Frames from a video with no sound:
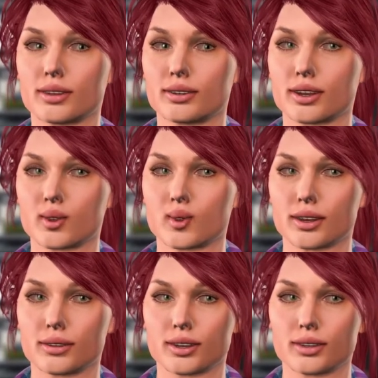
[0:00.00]
The main
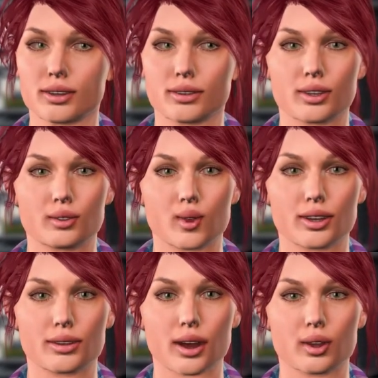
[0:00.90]
improvement after the
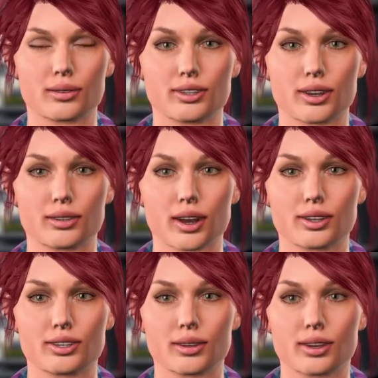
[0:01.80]
hard fork is
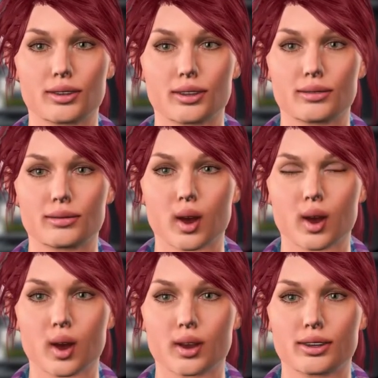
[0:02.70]
offline staking,
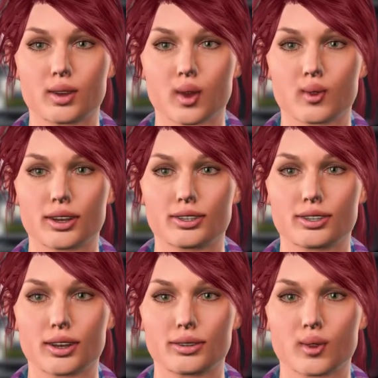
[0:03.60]
allowing
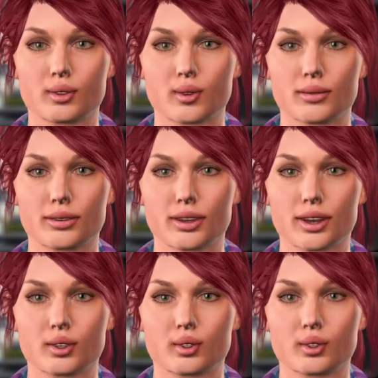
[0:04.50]
users to stake Qtum
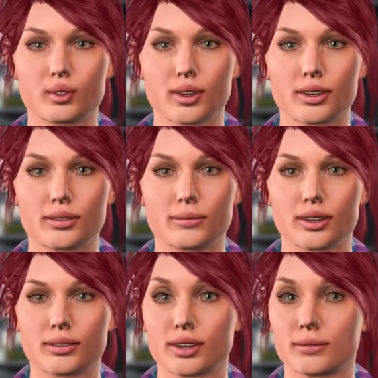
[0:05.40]
without needing to run a
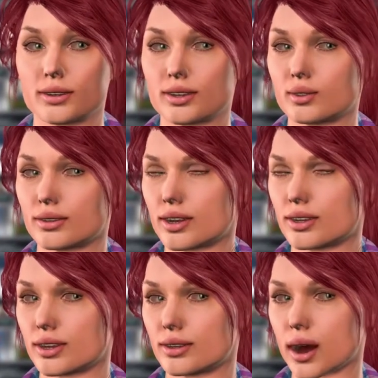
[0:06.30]
full Qtum node
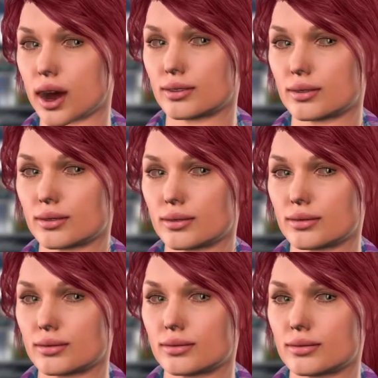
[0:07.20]
being online.
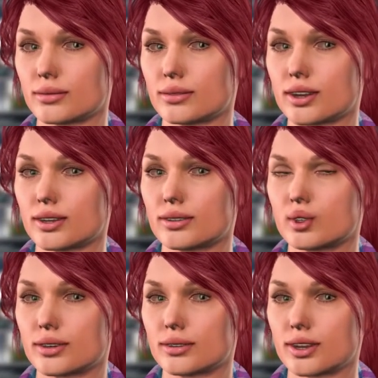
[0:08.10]

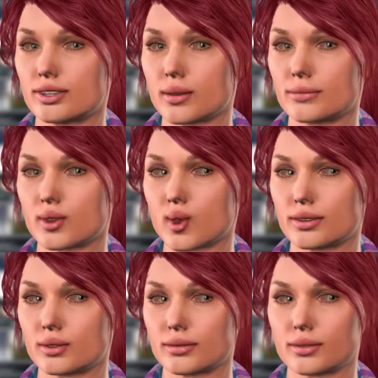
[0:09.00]
Other changes will
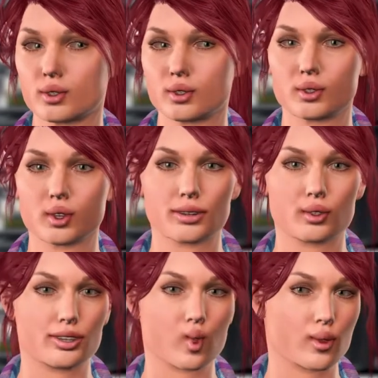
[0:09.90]
include
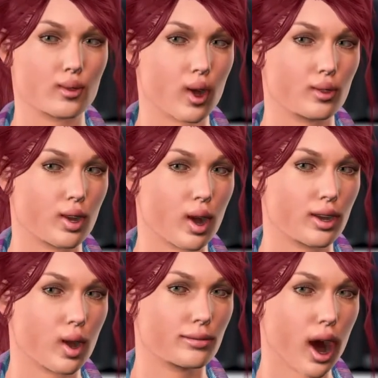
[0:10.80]
changes in rewards
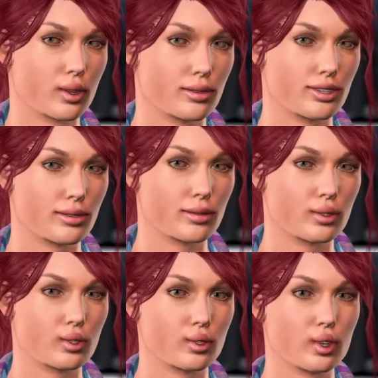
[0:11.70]
for mine blocks,
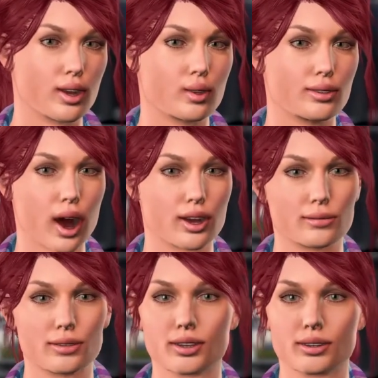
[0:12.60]
Qtum
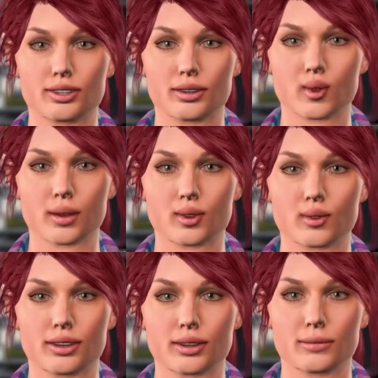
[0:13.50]
core update to
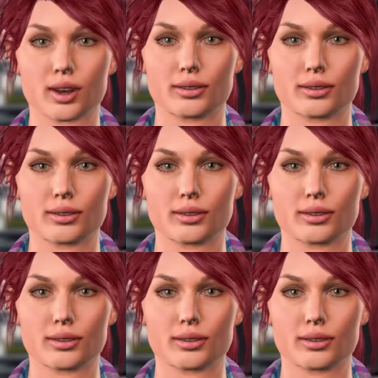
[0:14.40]
0.19.1,